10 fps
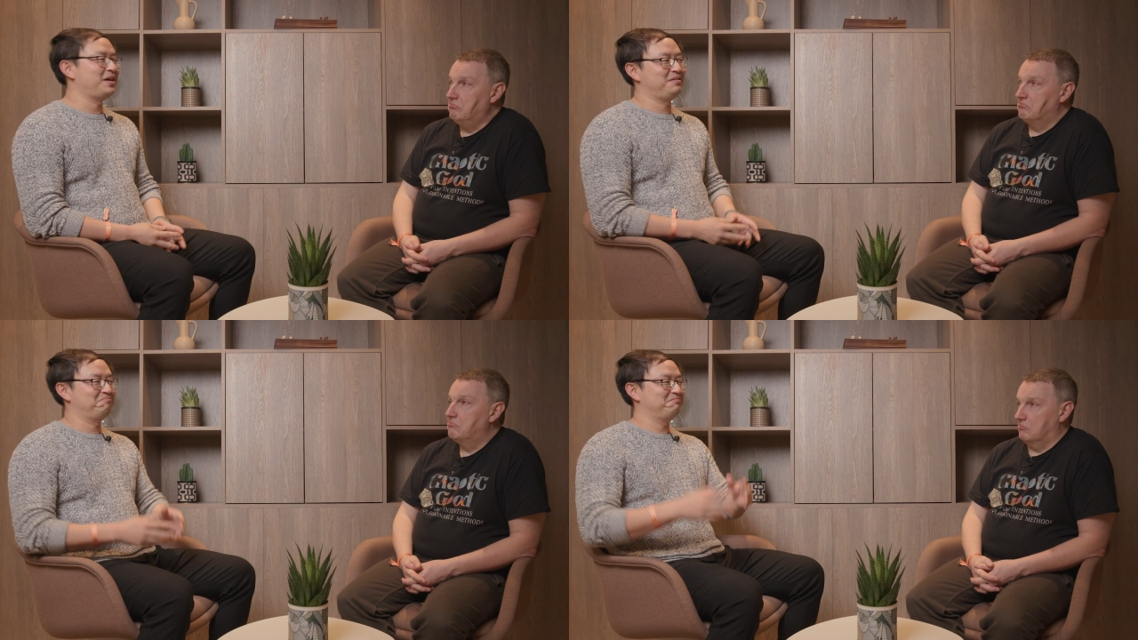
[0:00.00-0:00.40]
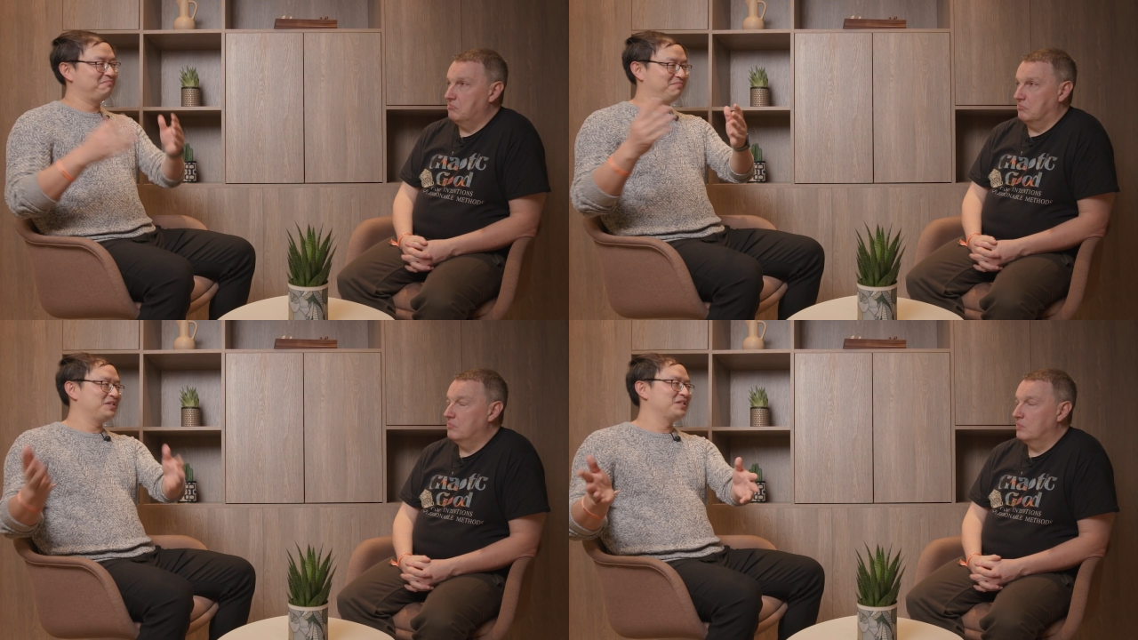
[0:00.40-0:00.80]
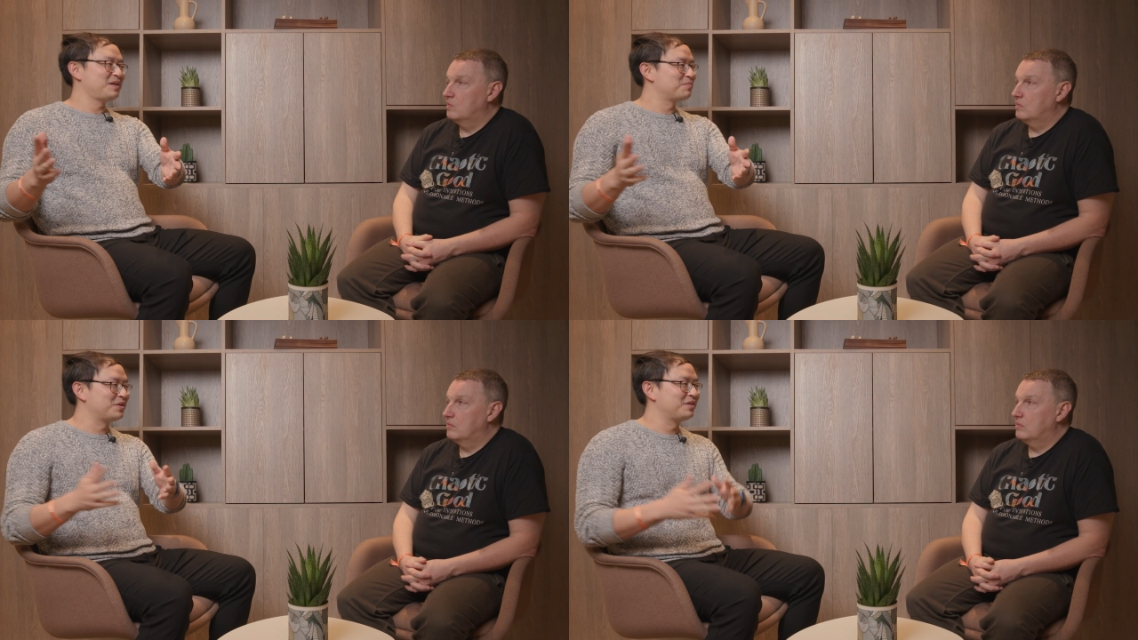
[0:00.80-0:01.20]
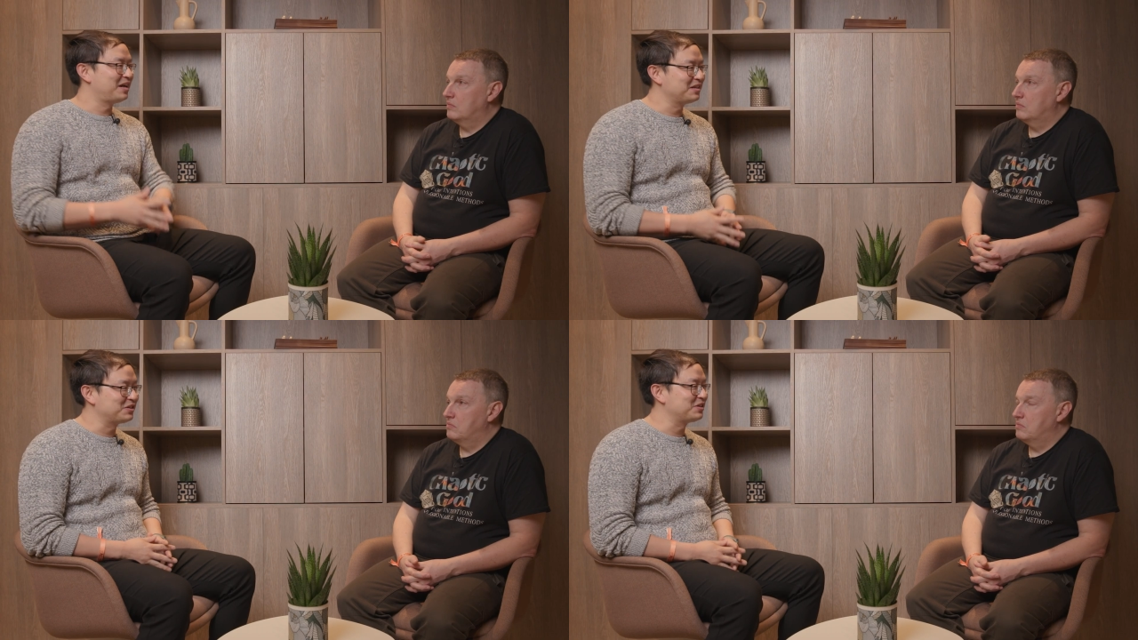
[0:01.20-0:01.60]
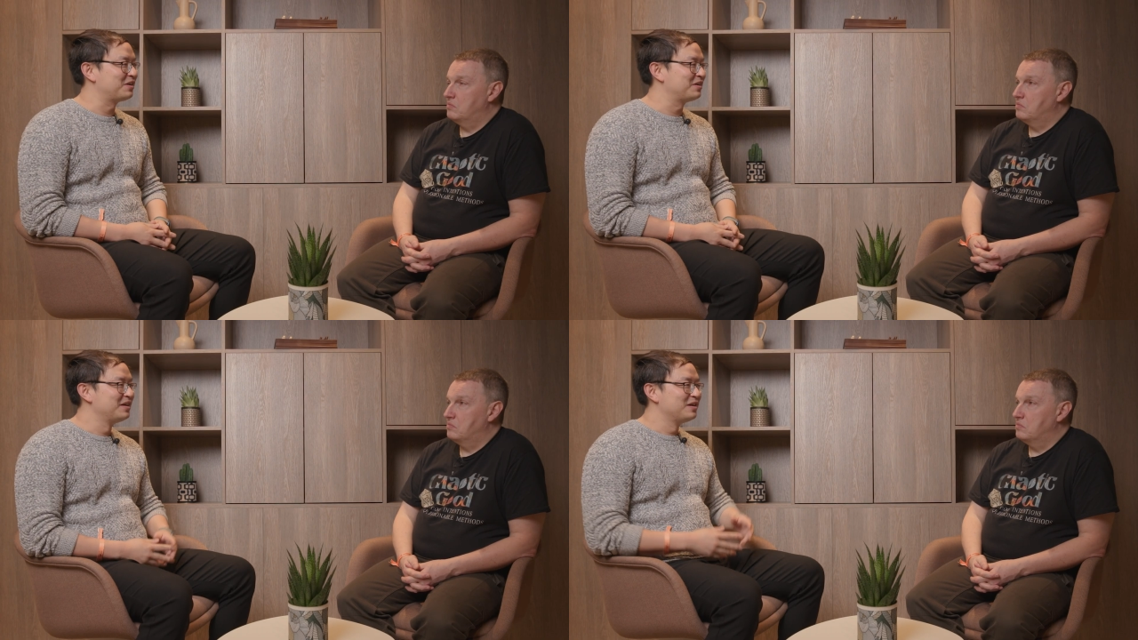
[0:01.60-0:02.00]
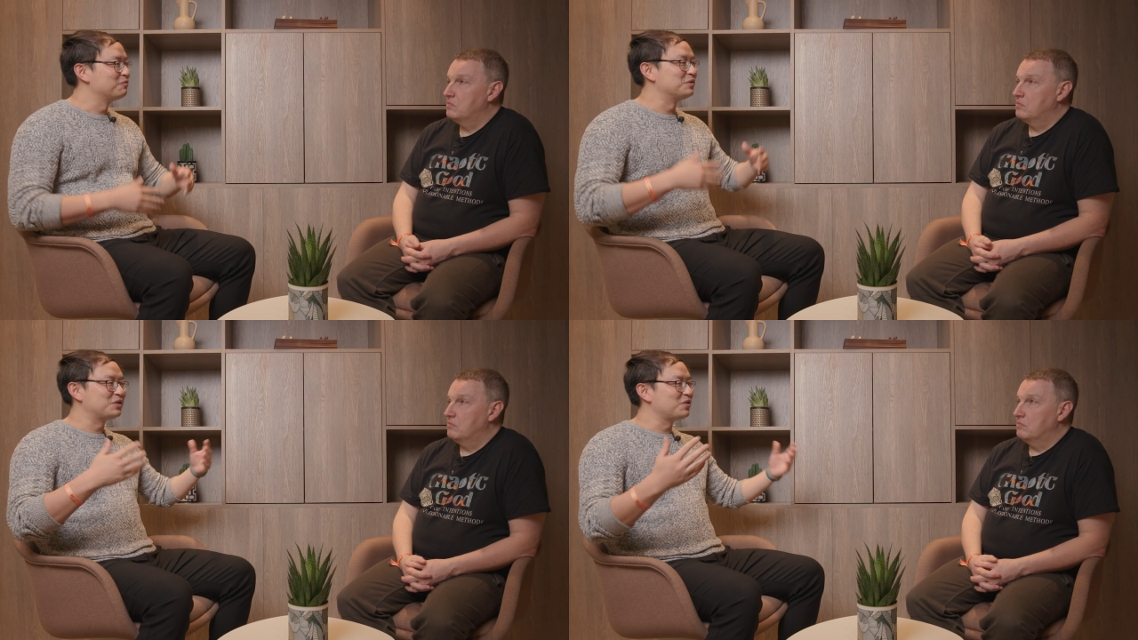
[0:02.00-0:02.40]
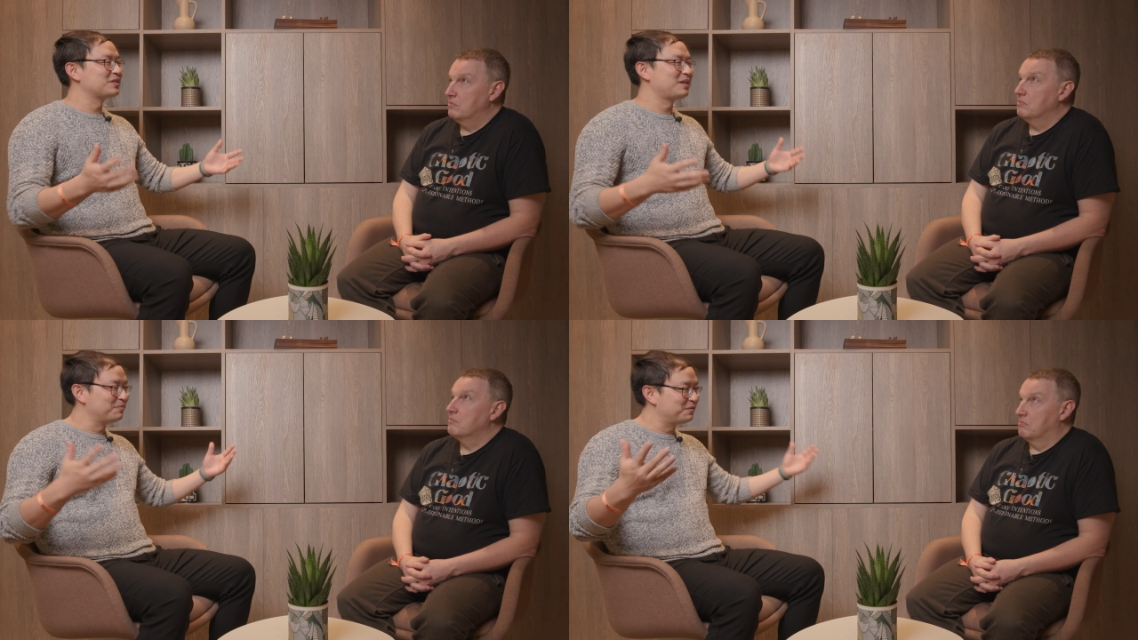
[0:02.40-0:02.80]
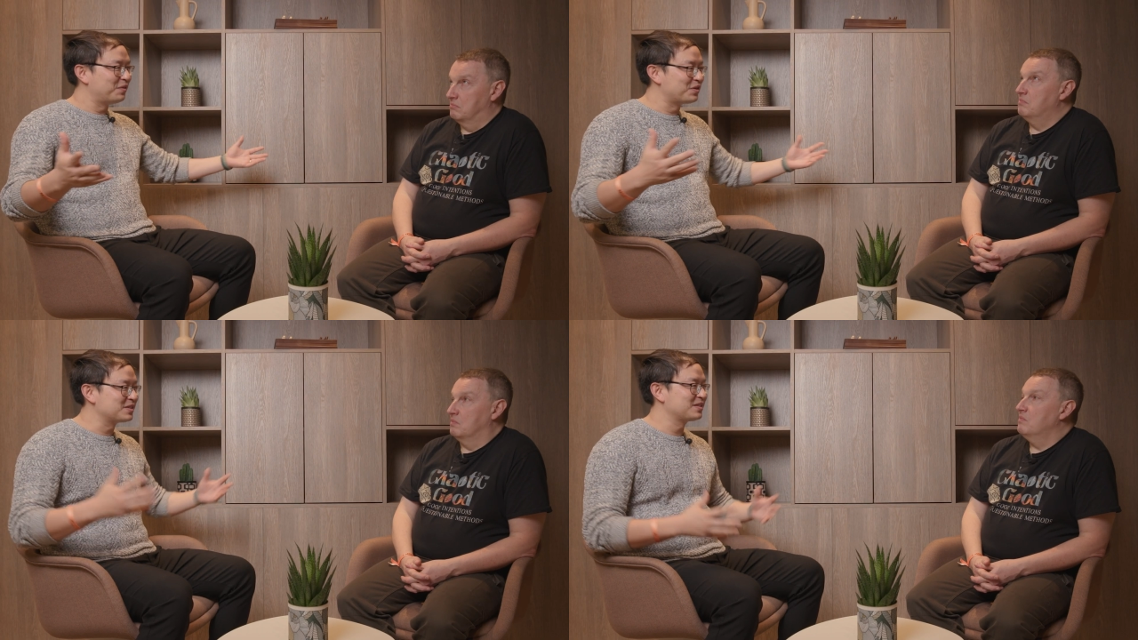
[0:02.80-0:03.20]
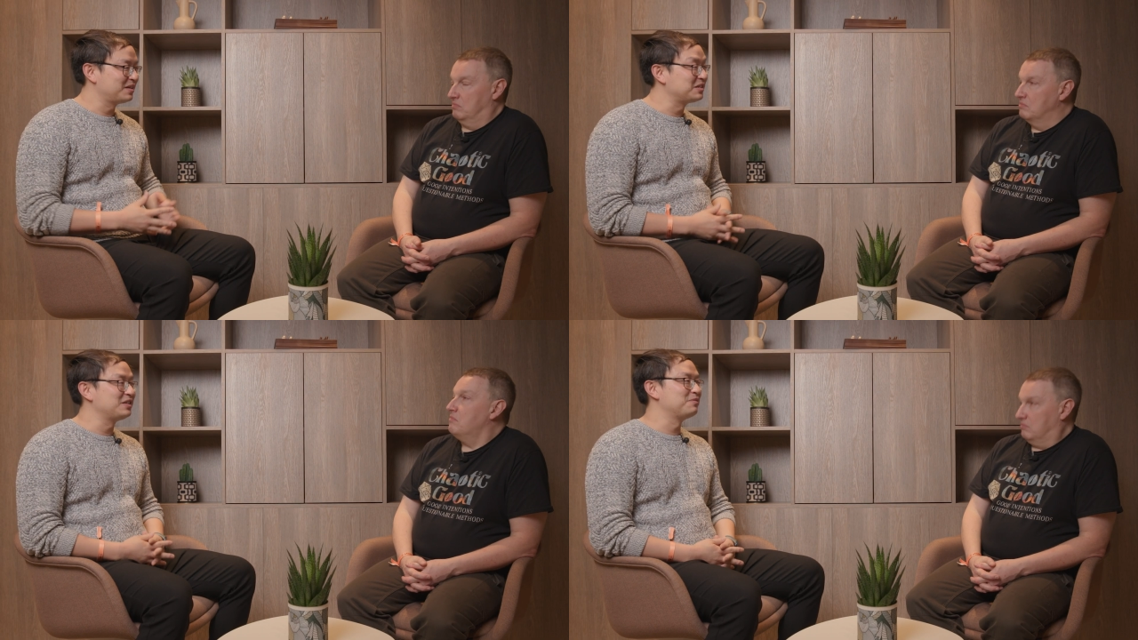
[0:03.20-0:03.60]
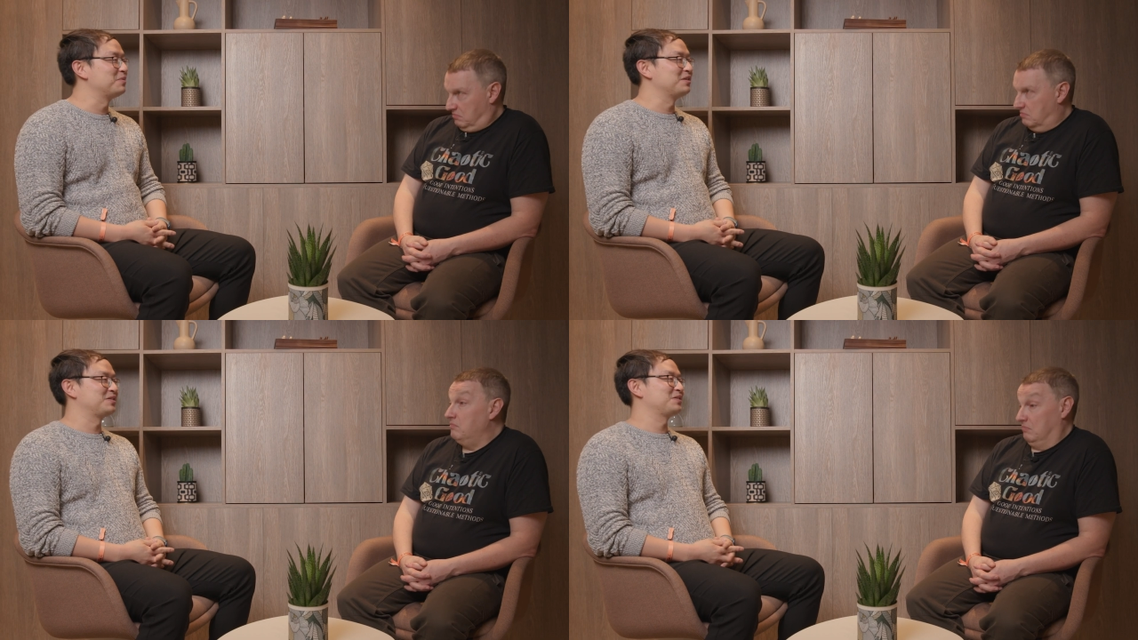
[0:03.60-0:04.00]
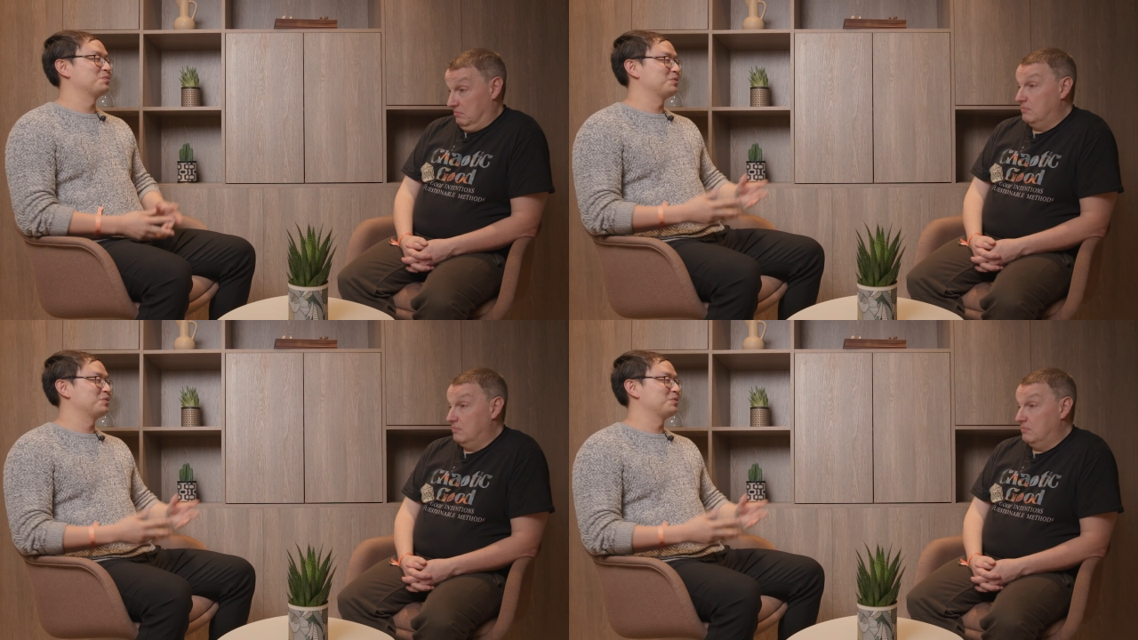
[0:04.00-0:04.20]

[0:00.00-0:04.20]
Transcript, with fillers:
Speaker 1: And December last year, we showed some first achievements,